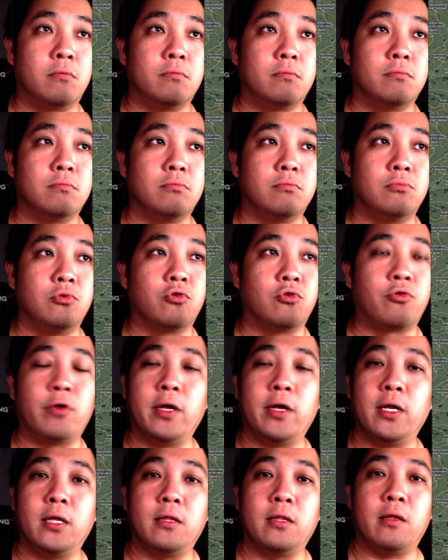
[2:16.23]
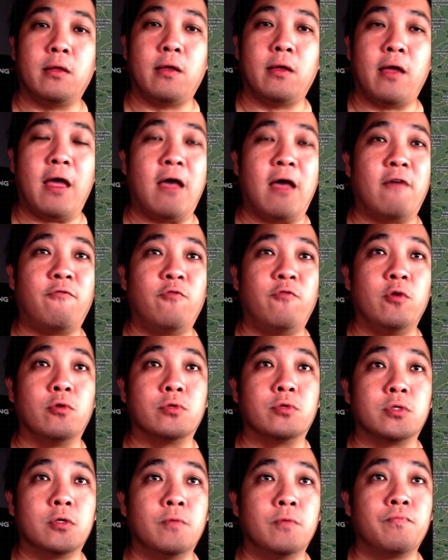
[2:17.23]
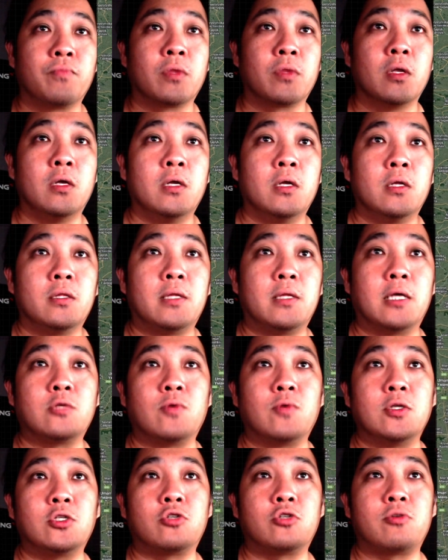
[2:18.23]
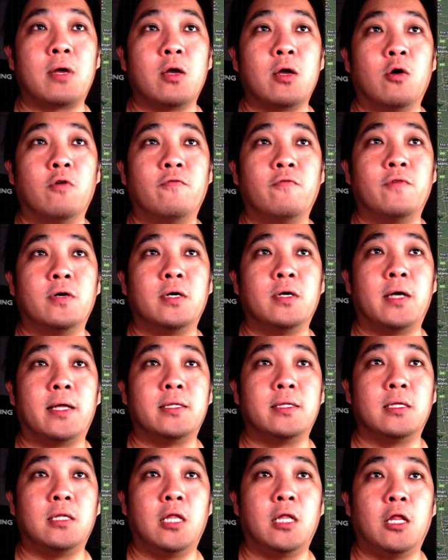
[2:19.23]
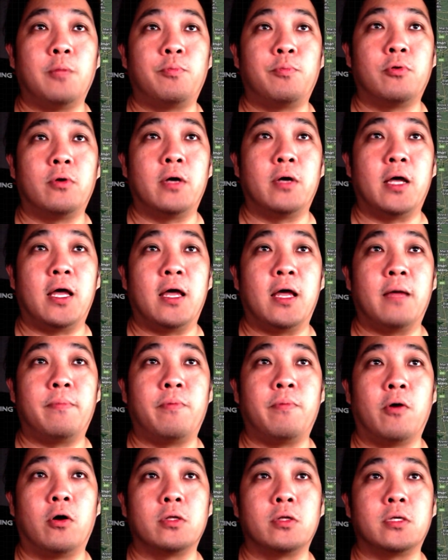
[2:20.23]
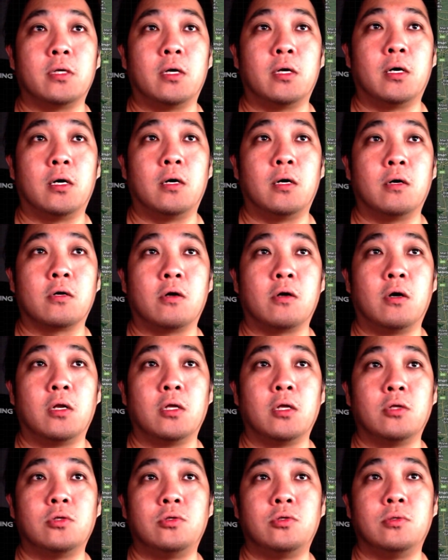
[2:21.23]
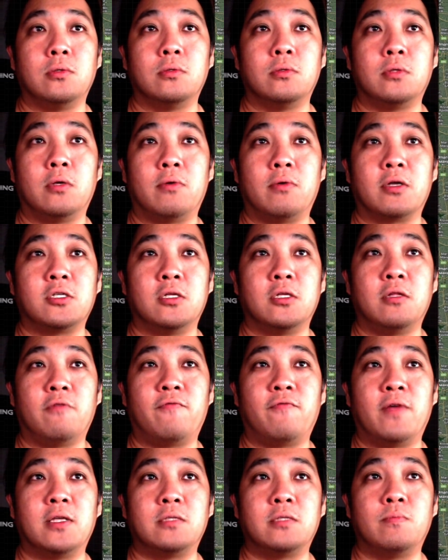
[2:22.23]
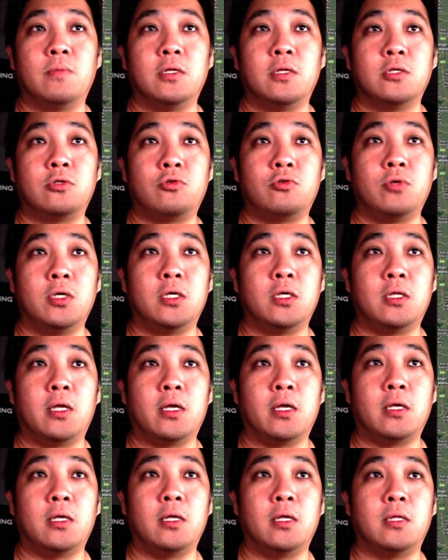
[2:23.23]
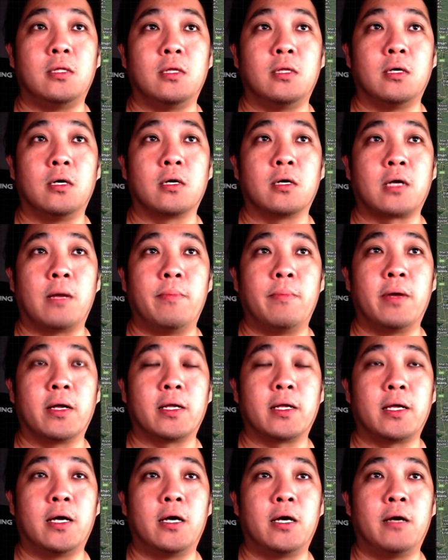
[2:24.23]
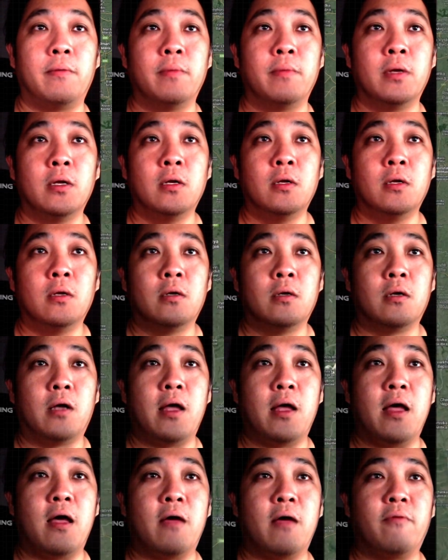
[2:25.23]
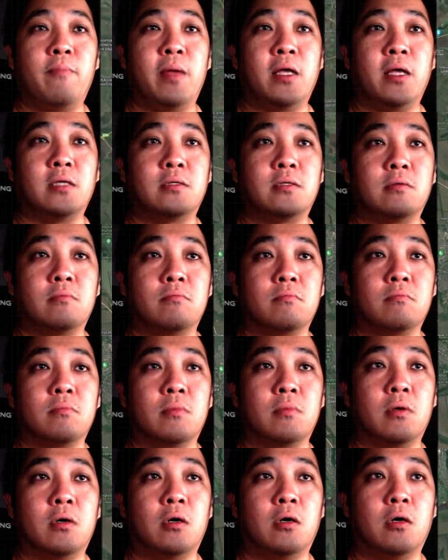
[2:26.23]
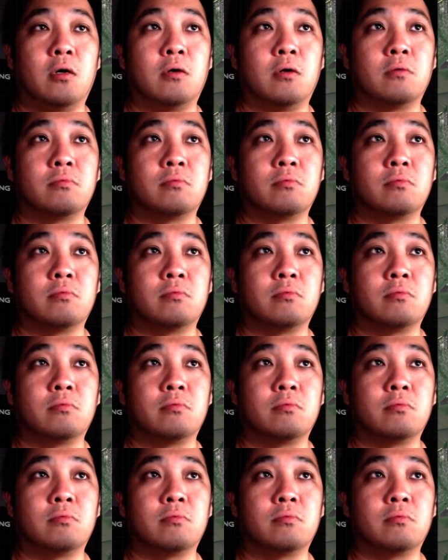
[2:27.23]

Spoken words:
Ukrainian airfields. There's one strike over at the Dnipro airport. According to the Russian Defense Ministry, they hit the Kamenka air base, or